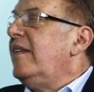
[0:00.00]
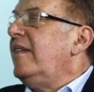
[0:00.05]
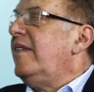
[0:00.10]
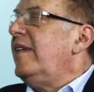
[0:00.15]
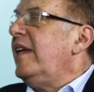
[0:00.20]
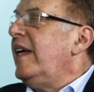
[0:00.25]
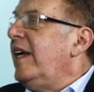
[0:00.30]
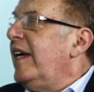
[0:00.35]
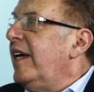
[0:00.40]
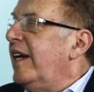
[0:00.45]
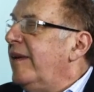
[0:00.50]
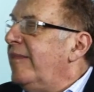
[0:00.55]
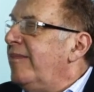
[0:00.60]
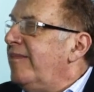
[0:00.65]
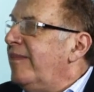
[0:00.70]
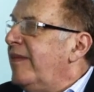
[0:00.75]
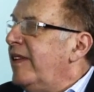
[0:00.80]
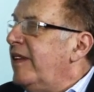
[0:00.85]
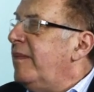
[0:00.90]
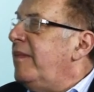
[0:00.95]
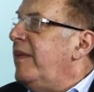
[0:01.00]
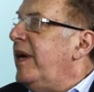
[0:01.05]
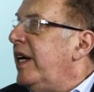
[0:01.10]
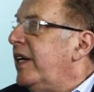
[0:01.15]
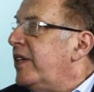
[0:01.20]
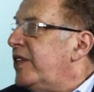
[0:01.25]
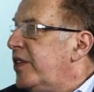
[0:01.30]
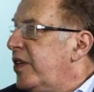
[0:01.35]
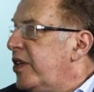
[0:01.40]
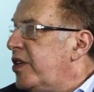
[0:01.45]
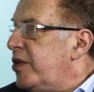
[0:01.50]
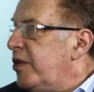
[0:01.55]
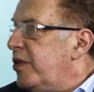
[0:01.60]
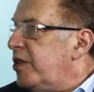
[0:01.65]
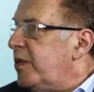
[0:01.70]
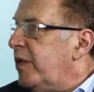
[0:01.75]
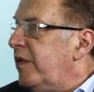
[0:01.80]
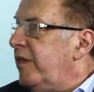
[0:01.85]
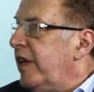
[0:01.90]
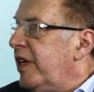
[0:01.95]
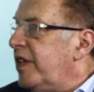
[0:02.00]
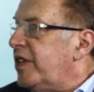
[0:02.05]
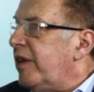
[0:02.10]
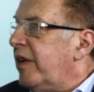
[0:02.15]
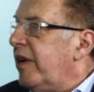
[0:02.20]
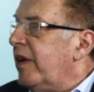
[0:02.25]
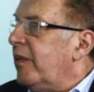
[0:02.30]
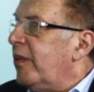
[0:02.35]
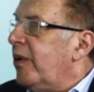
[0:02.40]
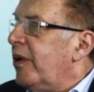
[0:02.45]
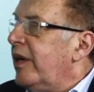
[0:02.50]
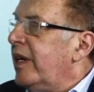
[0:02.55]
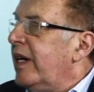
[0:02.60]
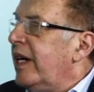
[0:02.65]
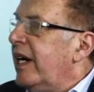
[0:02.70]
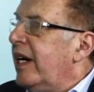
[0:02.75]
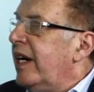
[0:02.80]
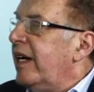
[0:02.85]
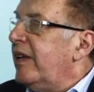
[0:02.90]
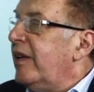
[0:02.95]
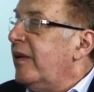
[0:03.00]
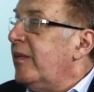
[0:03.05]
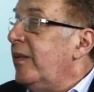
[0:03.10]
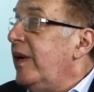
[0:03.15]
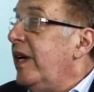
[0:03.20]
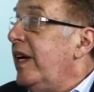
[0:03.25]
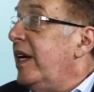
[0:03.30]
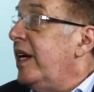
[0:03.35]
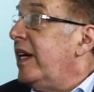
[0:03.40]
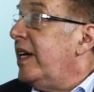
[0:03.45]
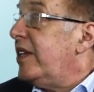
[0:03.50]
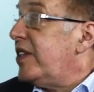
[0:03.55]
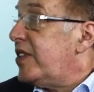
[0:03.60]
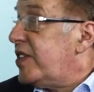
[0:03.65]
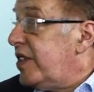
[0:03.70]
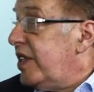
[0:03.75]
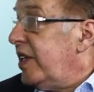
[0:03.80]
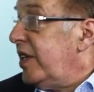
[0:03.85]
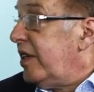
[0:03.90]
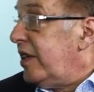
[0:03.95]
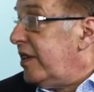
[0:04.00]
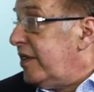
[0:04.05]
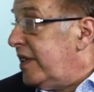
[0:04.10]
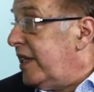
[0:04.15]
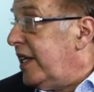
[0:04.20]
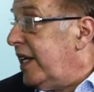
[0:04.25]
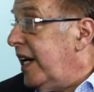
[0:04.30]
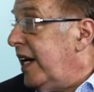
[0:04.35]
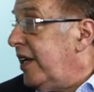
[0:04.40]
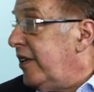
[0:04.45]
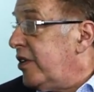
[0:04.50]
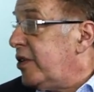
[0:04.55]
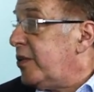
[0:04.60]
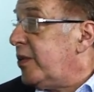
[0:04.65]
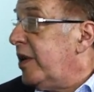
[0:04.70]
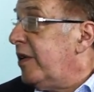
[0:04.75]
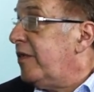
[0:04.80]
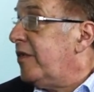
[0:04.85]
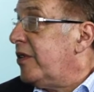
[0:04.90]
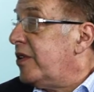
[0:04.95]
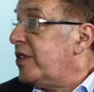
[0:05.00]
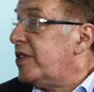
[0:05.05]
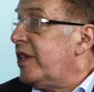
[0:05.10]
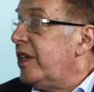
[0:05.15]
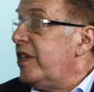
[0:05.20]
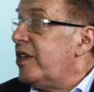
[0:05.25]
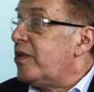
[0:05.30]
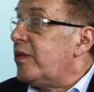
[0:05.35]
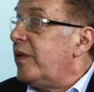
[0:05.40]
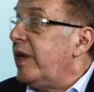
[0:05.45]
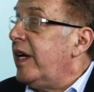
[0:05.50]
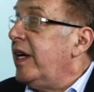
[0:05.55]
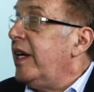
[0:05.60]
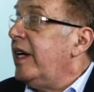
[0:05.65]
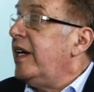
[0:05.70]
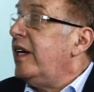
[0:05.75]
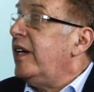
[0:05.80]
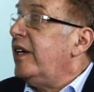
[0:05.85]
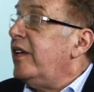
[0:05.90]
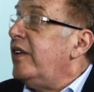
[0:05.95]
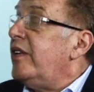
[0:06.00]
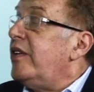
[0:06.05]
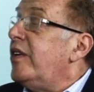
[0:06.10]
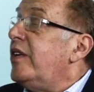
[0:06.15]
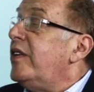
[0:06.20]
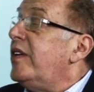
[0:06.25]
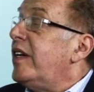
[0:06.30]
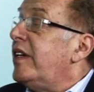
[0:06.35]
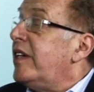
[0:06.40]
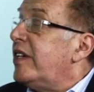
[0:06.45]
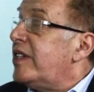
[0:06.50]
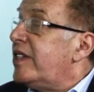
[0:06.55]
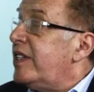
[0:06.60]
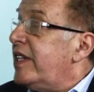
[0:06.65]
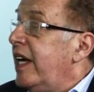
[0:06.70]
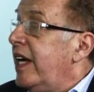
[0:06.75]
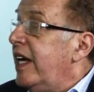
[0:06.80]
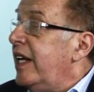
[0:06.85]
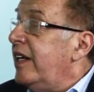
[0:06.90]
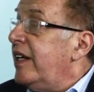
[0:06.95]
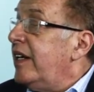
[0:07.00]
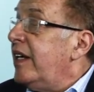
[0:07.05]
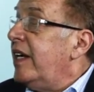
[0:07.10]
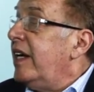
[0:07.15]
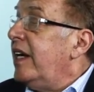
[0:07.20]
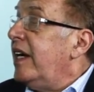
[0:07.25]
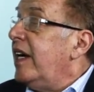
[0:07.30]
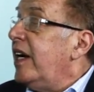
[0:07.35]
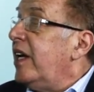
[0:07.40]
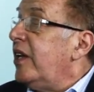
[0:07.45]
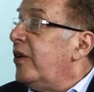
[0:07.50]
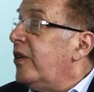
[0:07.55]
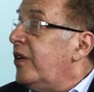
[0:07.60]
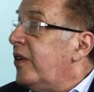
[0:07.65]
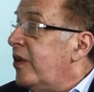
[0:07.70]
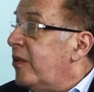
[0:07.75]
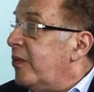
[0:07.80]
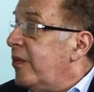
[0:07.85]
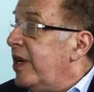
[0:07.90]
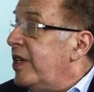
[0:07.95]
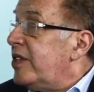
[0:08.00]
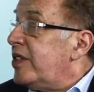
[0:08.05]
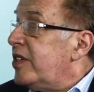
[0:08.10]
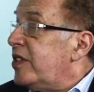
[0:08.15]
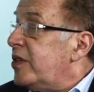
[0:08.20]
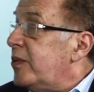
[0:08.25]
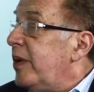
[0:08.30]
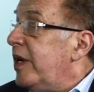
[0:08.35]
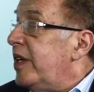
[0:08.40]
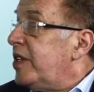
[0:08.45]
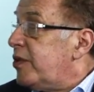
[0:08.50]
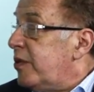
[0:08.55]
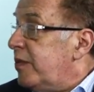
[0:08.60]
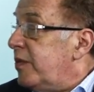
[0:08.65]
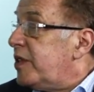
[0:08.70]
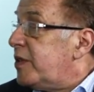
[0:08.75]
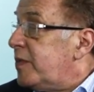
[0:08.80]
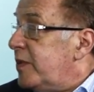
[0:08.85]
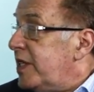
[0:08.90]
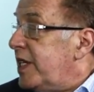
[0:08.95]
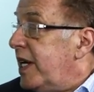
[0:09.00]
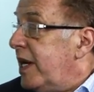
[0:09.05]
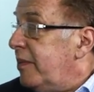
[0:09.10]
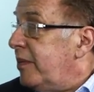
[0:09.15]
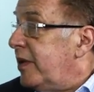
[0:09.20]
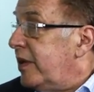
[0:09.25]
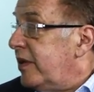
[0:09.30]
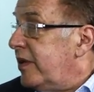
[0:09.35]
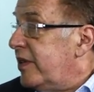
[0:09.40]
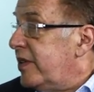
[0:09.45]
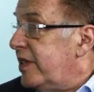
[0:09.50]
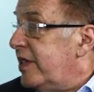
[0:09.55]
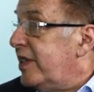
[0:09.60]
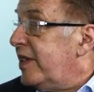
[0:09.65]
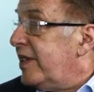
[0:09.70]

The, um, the biggest issues with things going wrong are that we still today in the 21st century don't understand a lot of the reasons why strabismus happens.